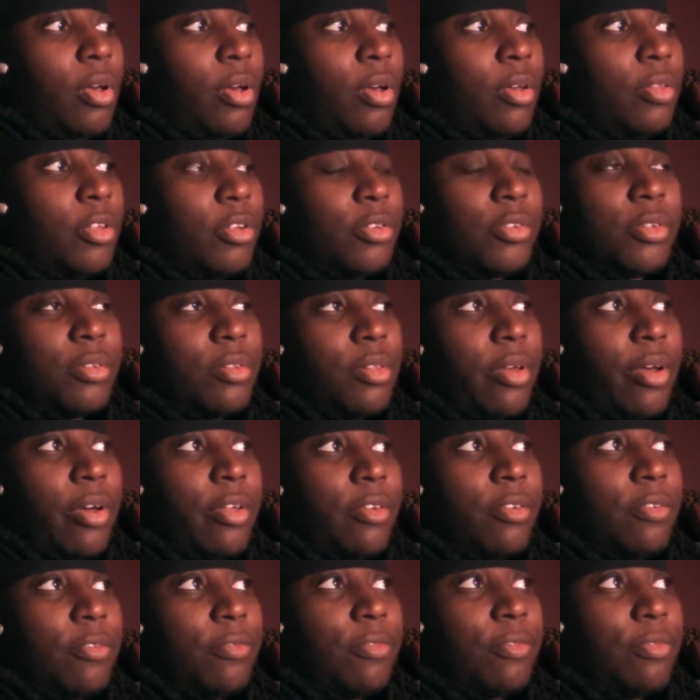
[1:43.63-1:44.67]
There's a lot
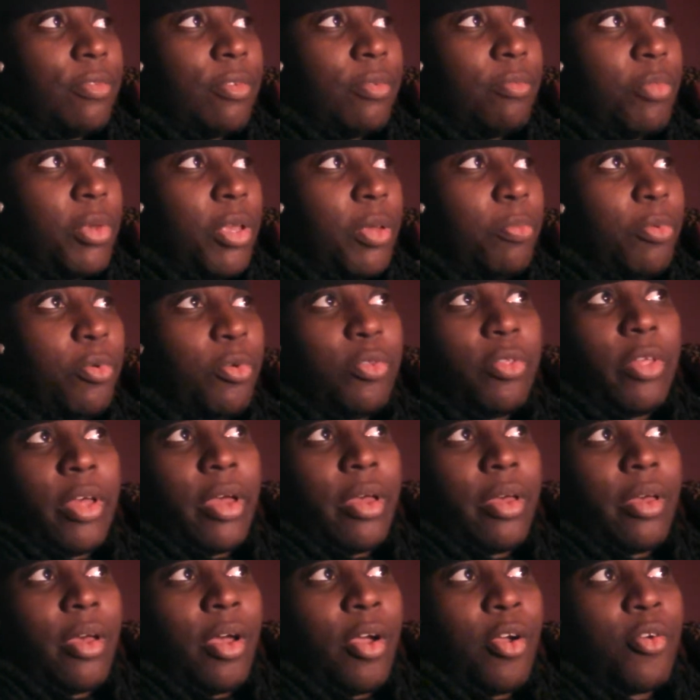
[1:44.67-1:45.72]
of people
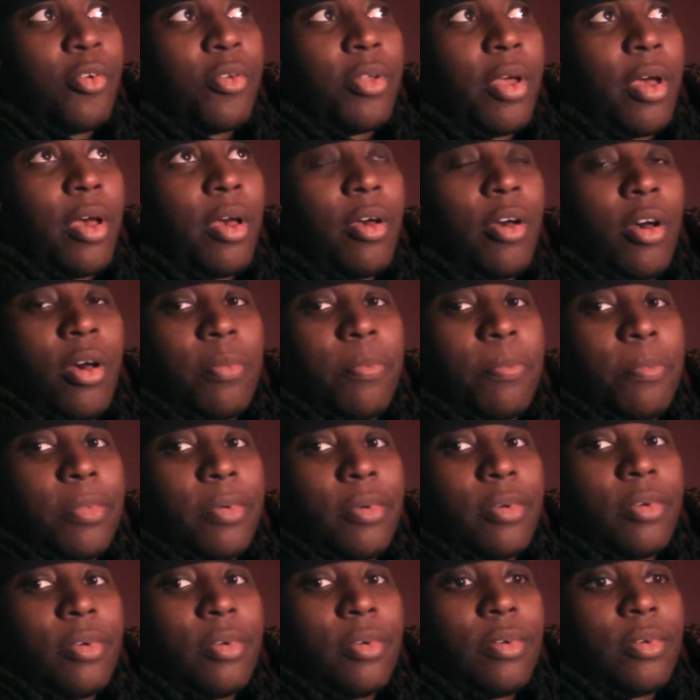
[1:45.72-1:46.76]
that are not up
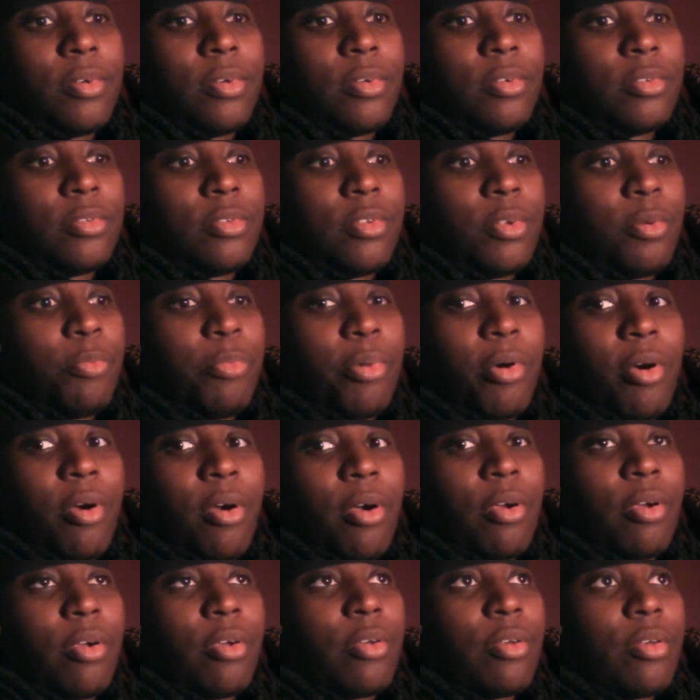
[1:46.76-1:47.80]
to
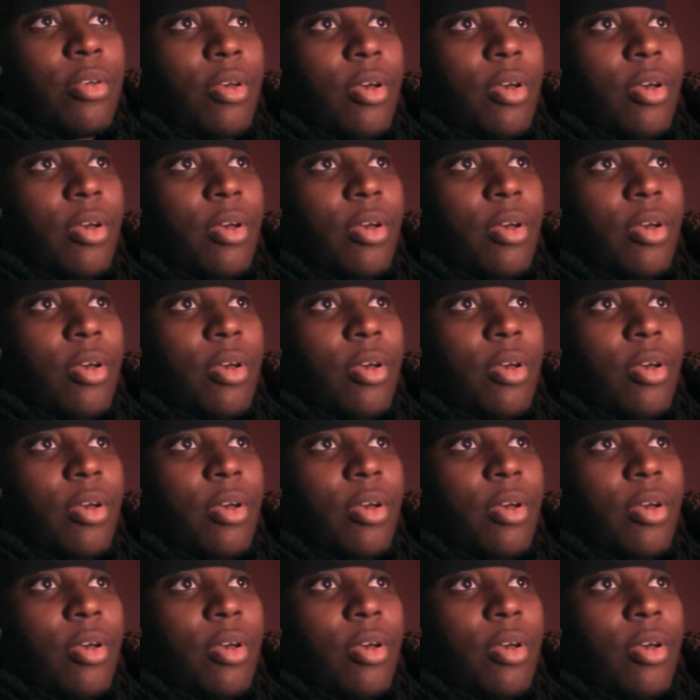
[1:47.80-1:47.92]
par